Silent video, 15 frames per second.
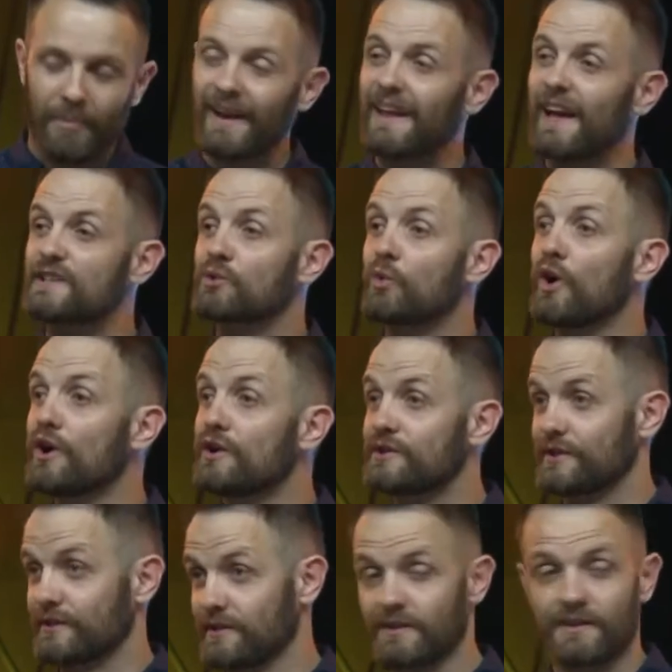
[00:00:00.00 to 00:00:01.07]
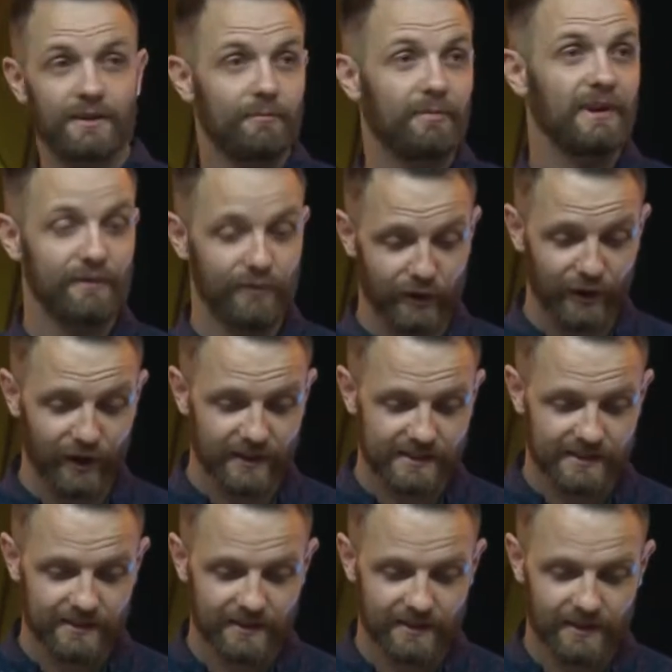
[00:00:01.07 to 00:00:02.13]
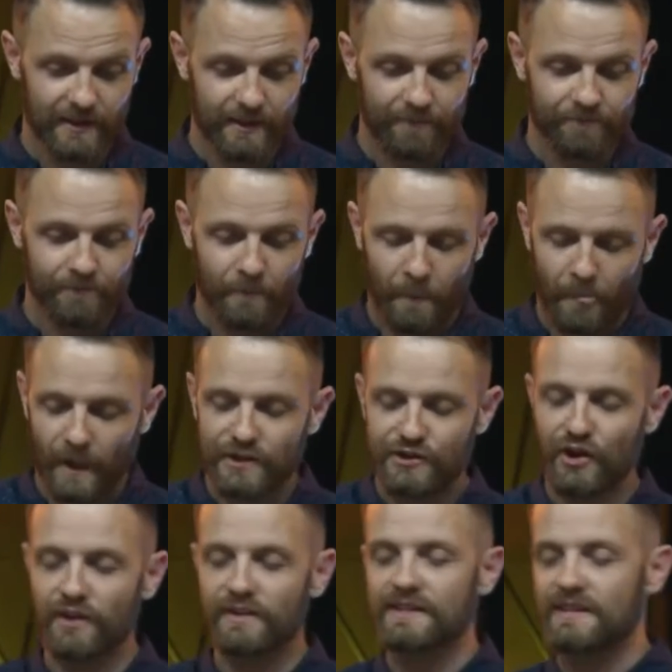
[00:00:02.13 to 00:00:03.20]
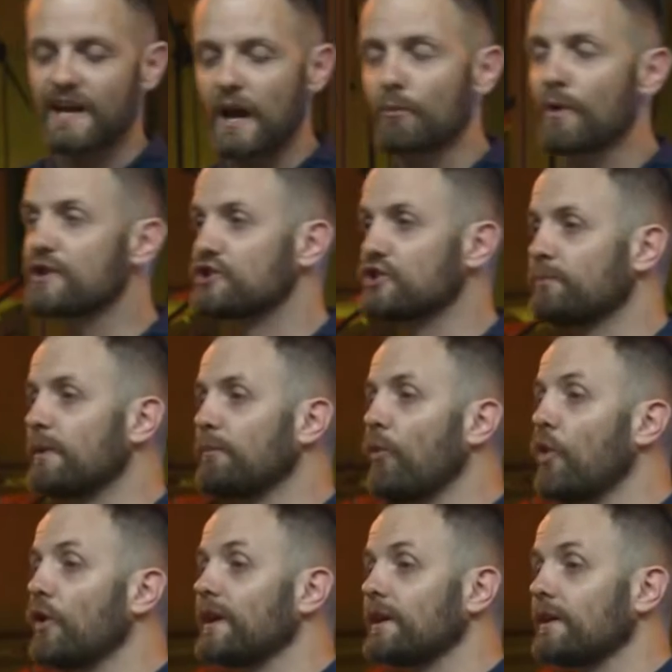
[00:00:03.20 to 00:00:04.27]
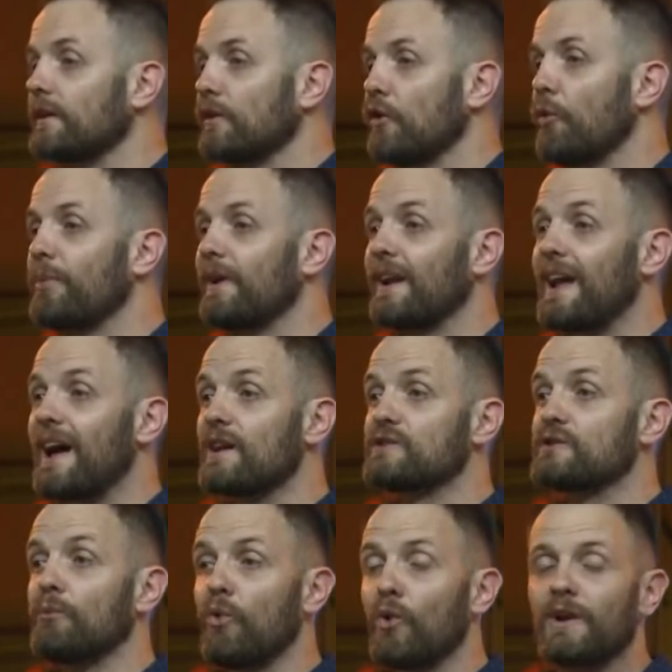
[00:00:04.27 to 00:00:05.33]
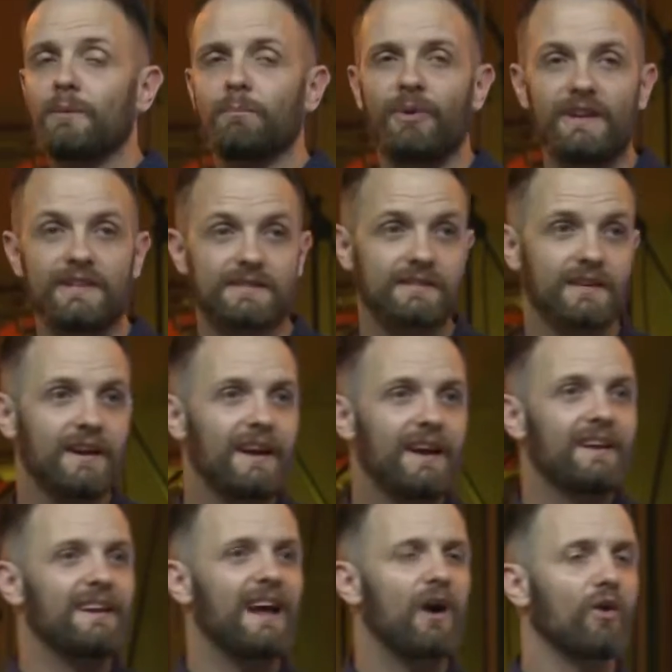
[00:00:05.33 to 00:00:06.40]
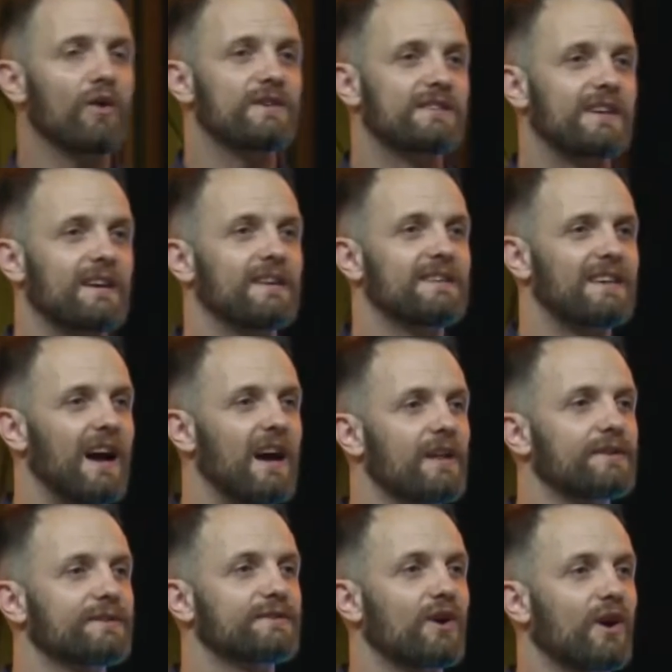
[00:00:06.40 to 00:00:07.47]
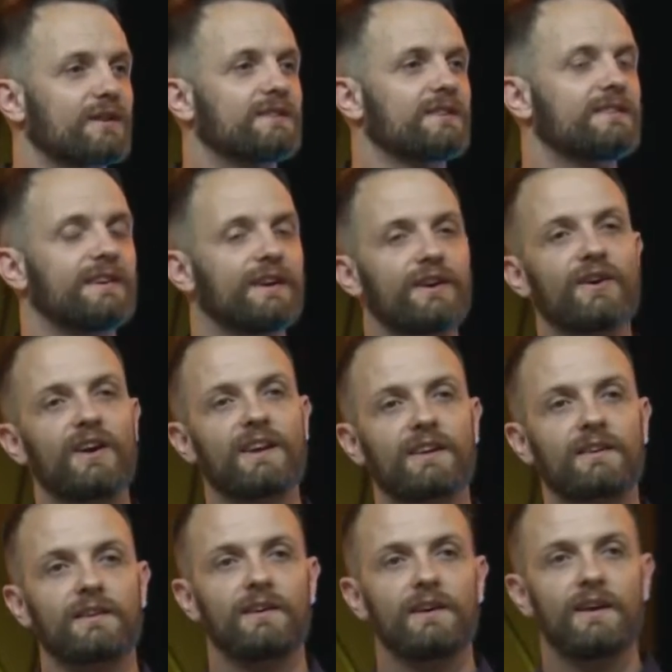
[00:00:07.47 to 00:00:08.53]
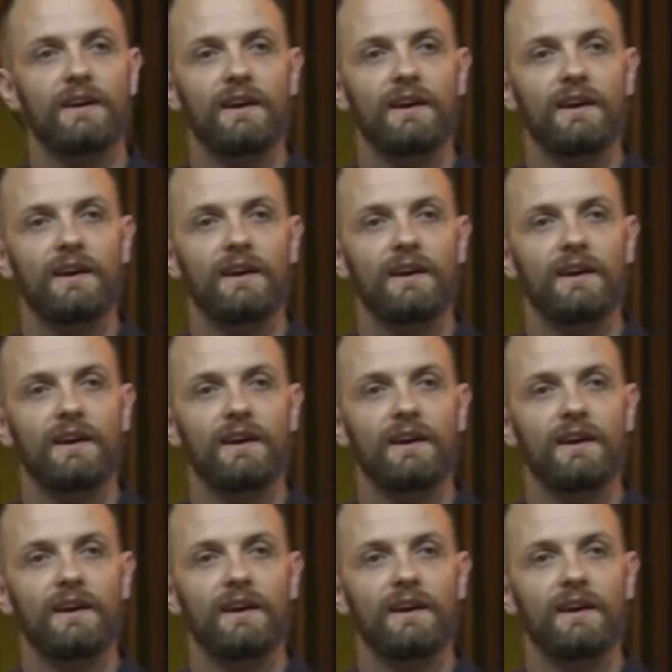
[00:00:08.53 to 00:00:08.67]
But it gets worse, believe it or not. During the time where he should be mourning or be allowed to mourn in peace, now all of a sudden his health starts deteriorating.